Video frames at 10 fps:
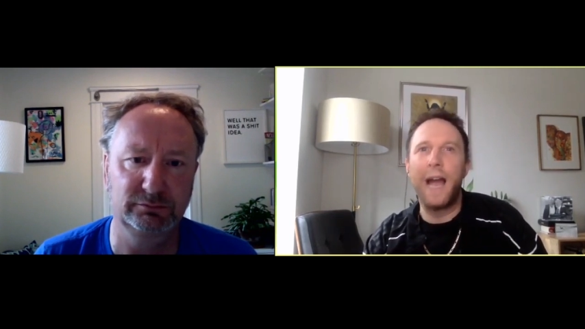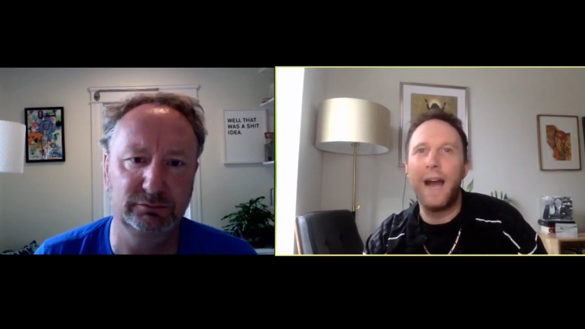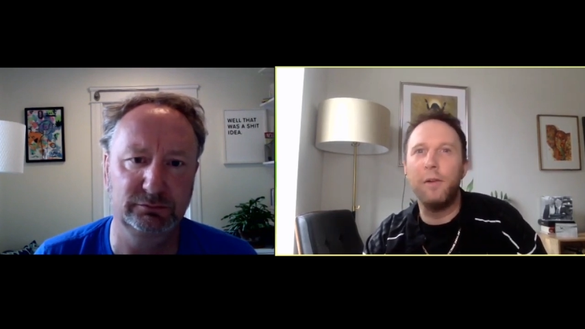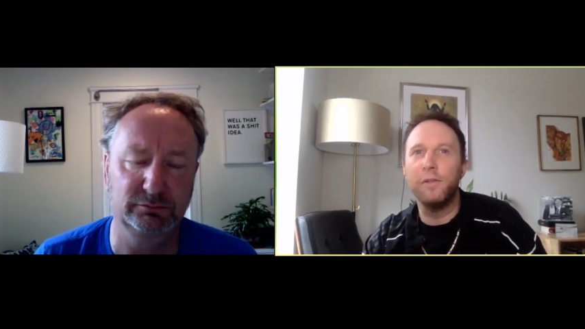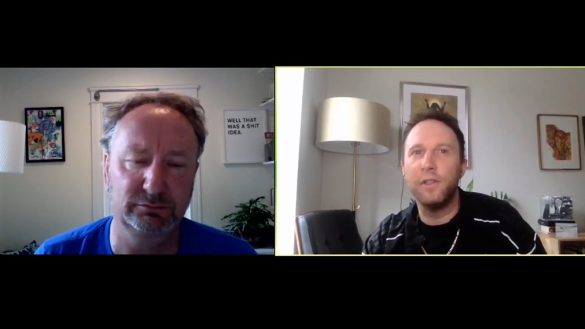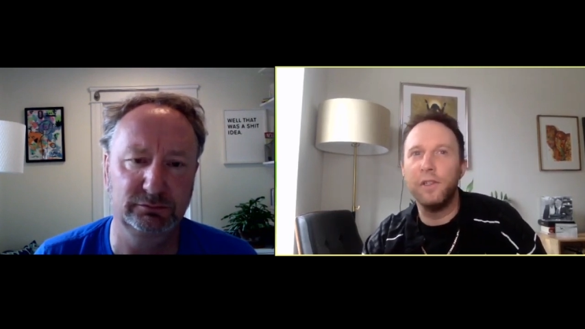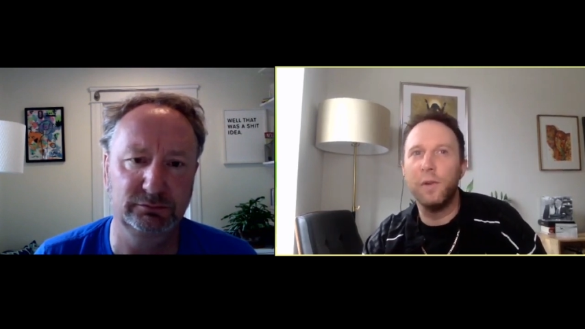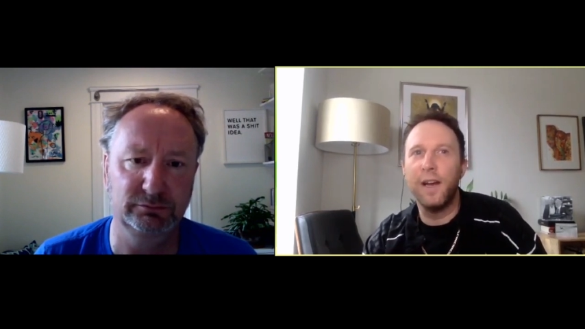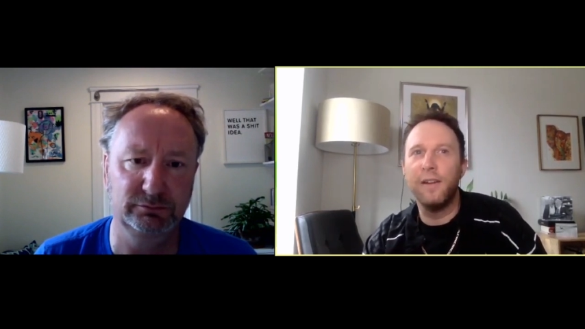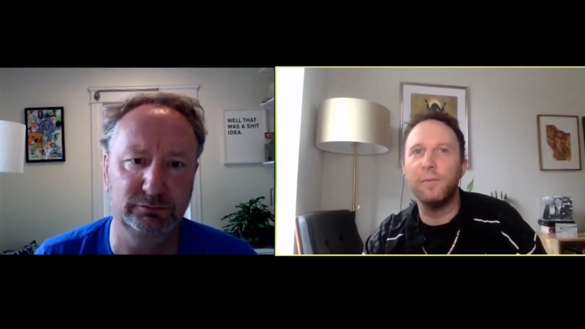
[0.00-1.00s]
Speaker 1: power than
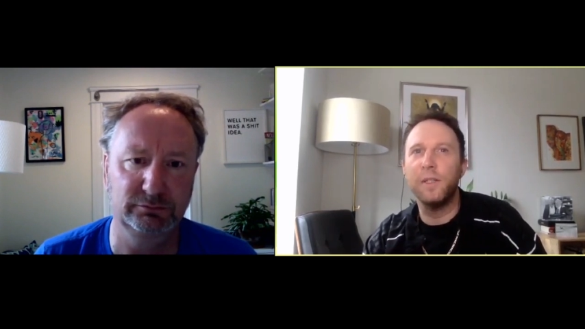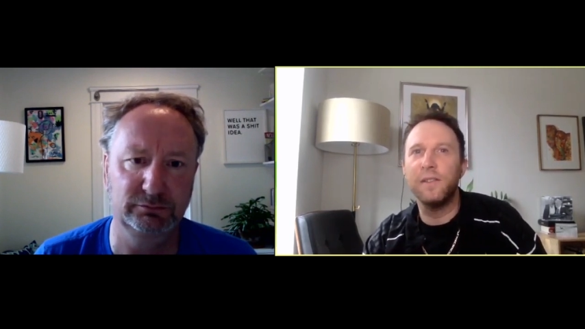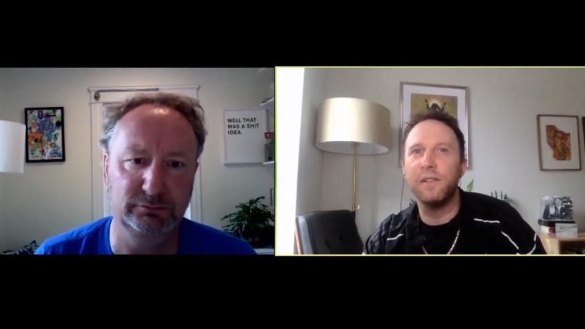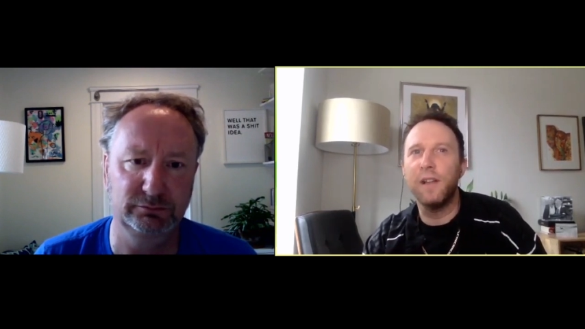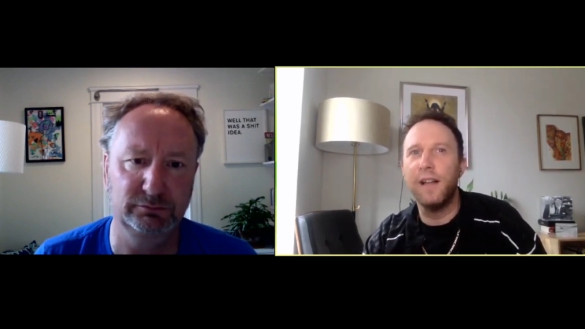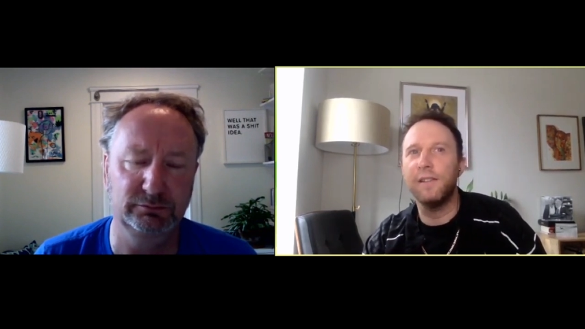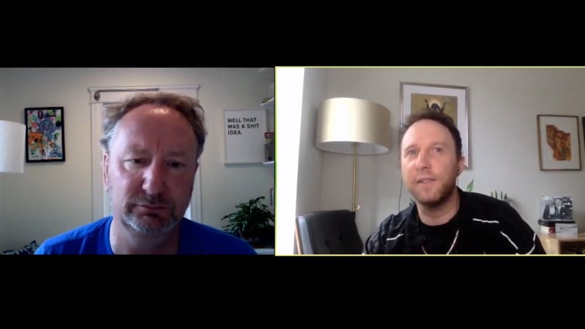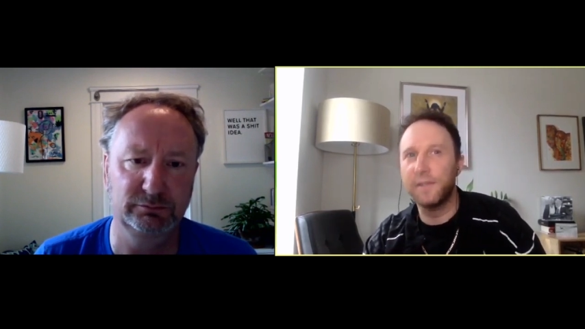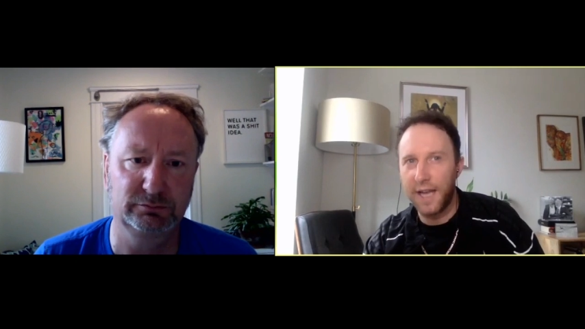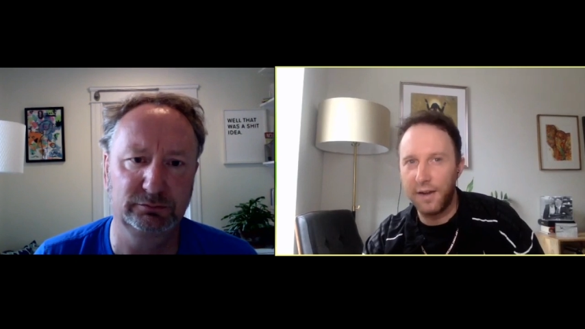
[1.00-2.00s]
you have, but he's a lot
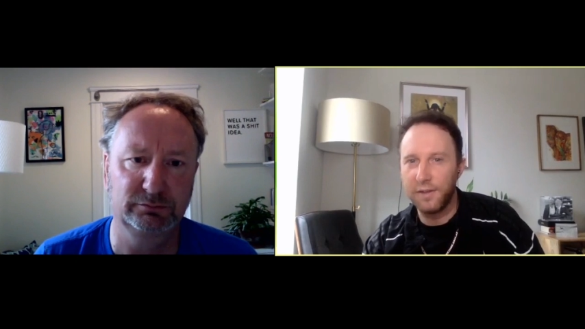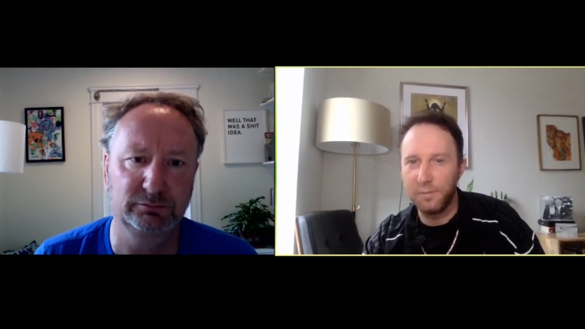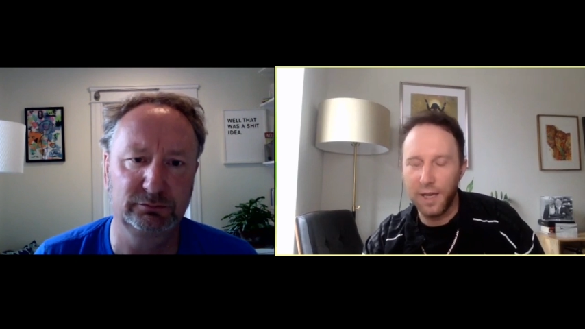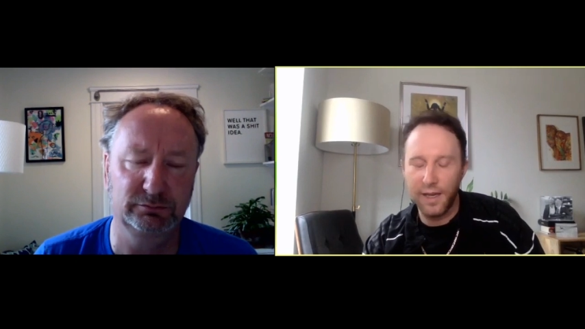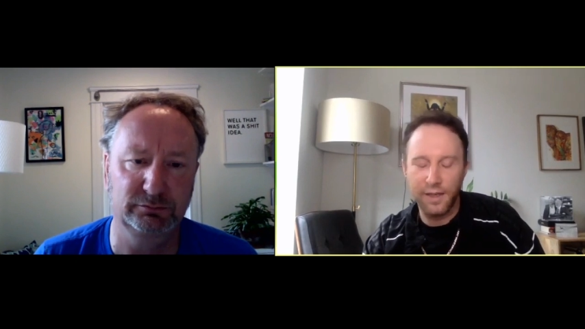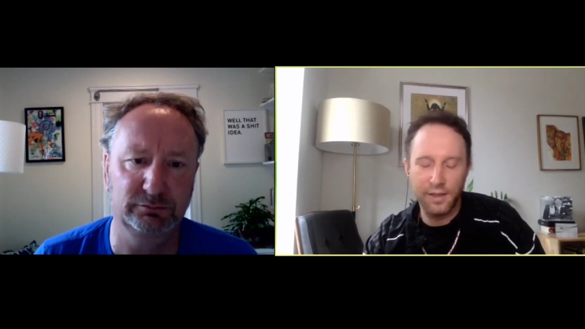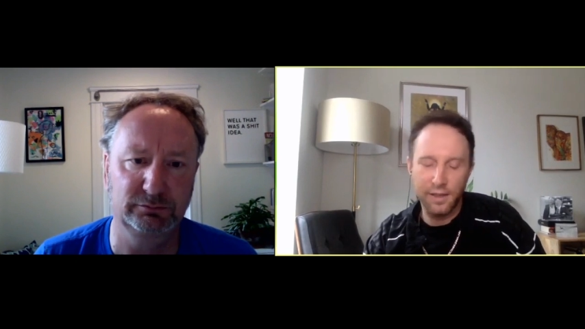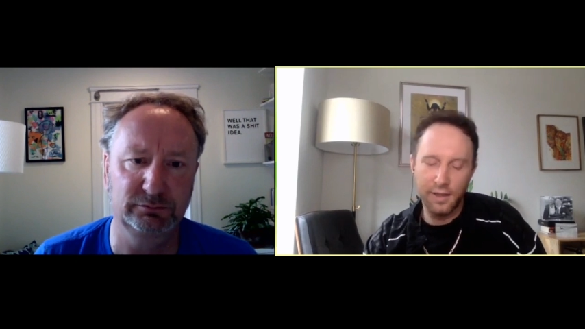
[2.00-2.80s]
less charismatic.